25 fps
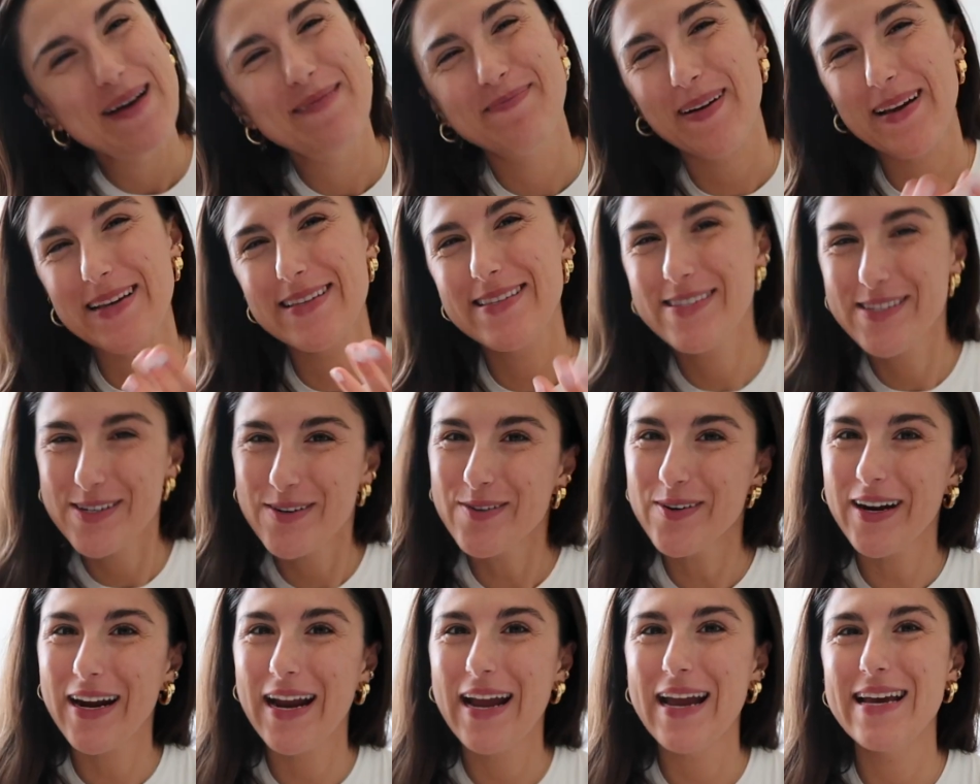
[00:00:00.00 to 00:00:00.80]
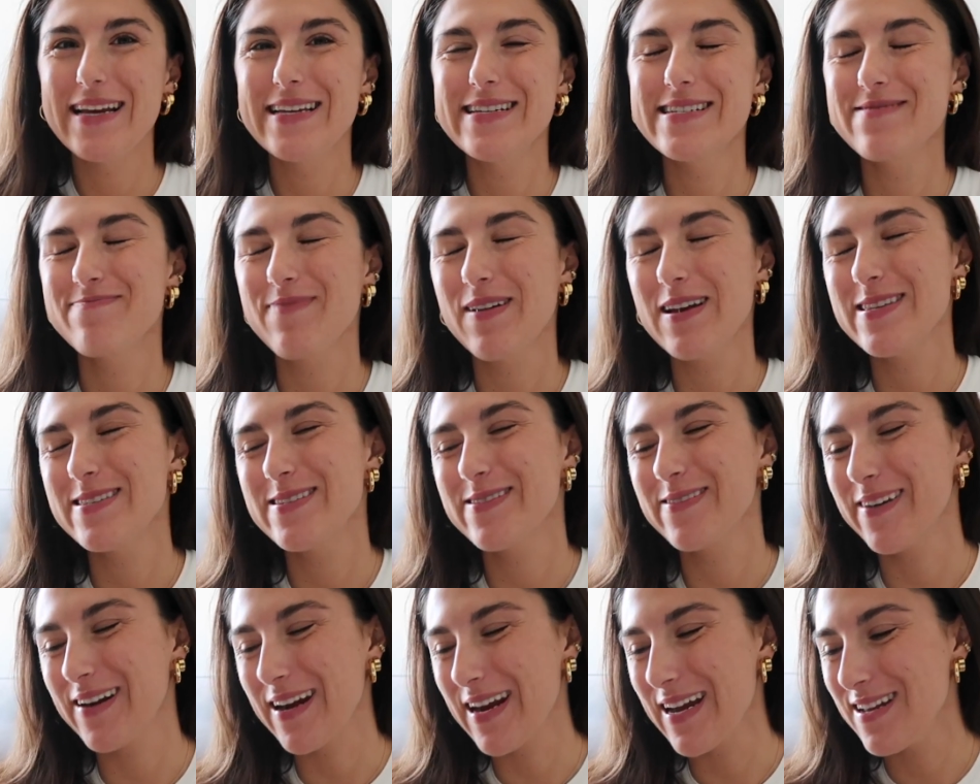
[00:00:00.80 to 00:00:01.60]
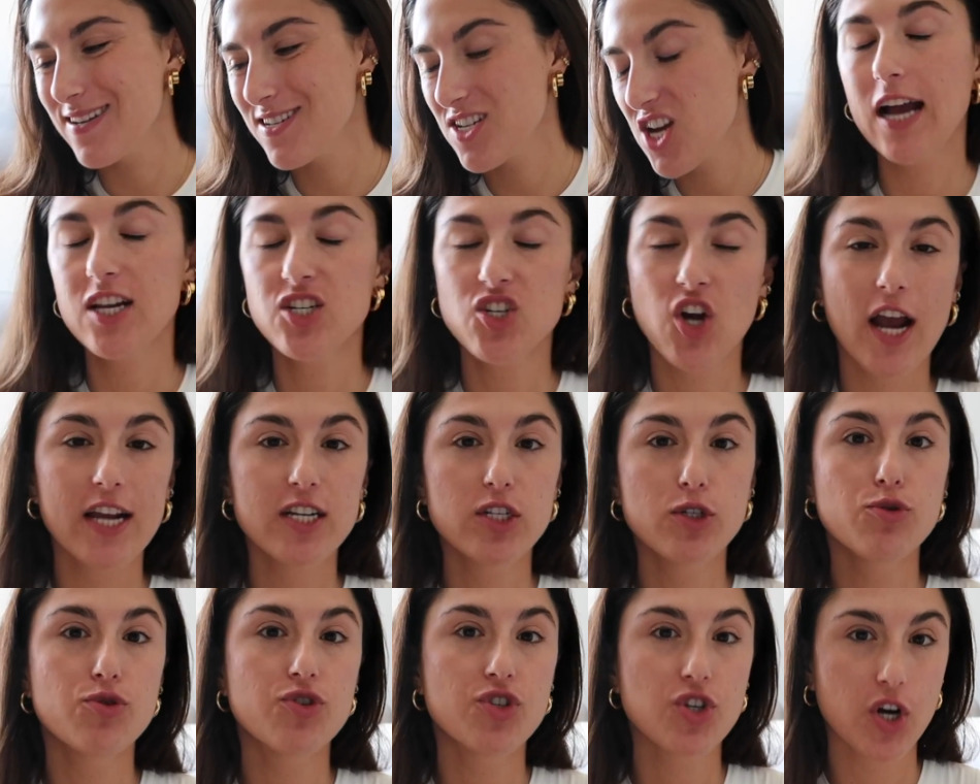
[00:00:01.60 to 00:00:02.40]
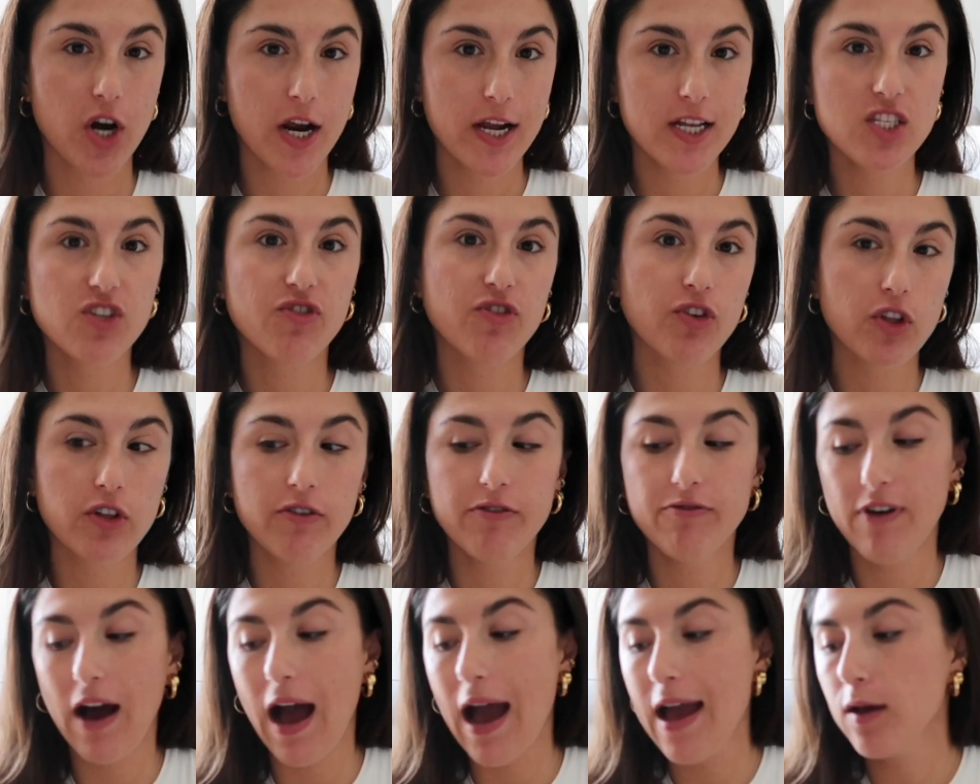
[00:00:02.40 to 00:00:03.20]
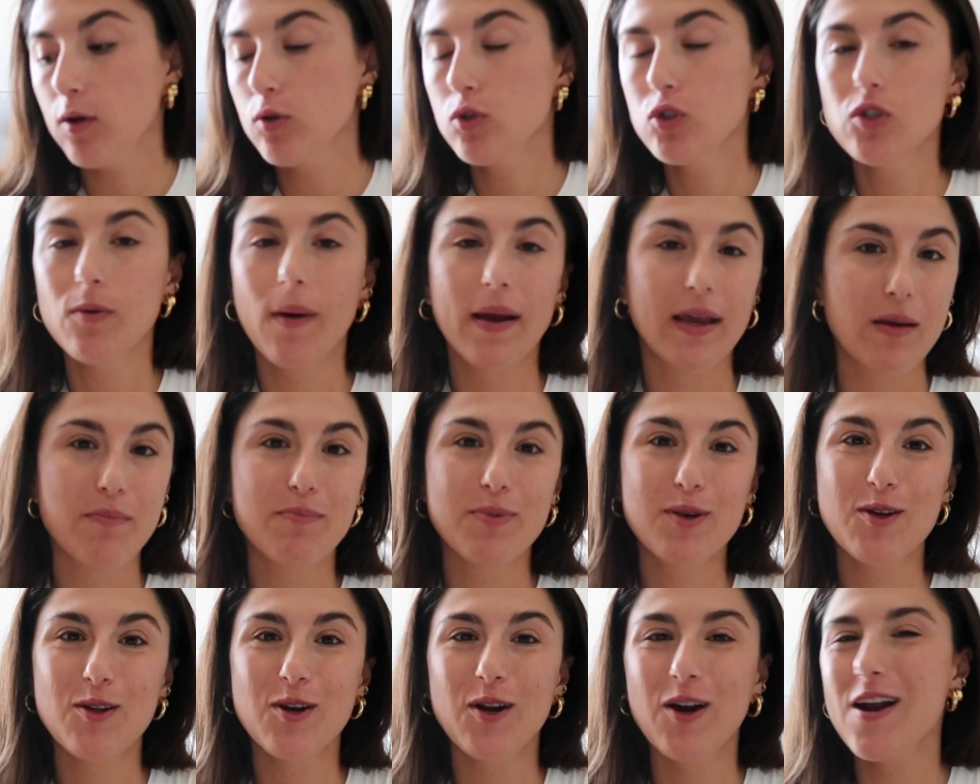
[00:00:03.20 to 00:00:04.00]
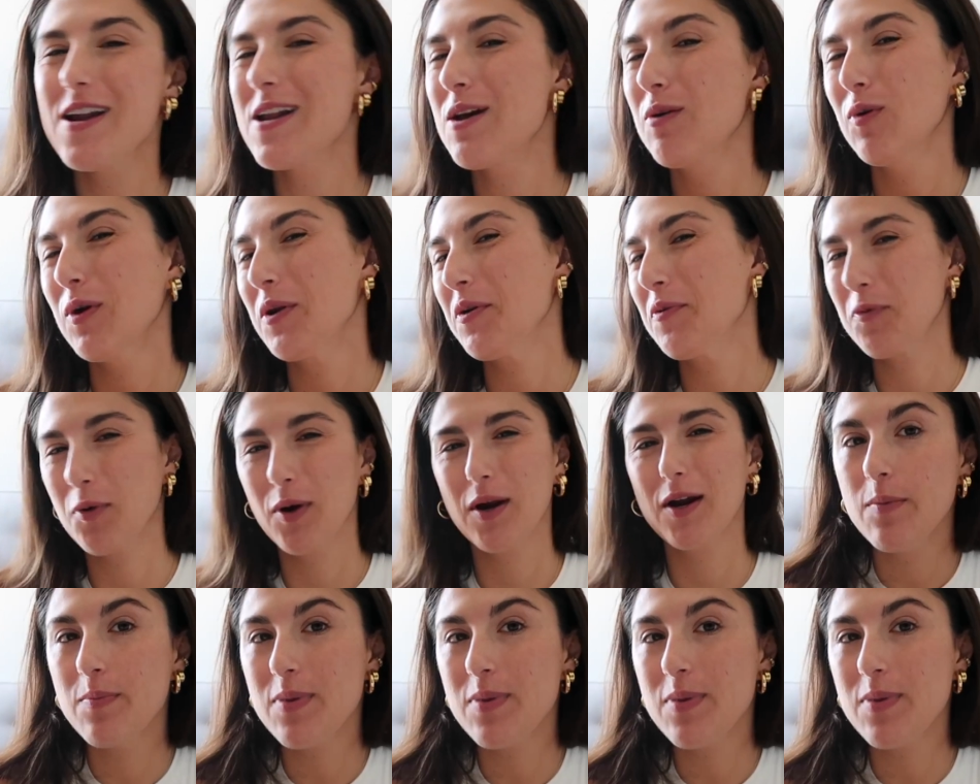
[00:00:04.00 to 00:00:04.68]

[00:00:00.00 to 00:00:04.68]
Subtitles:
my storage. I tried to transfer the file to my computer and it wouldn't work.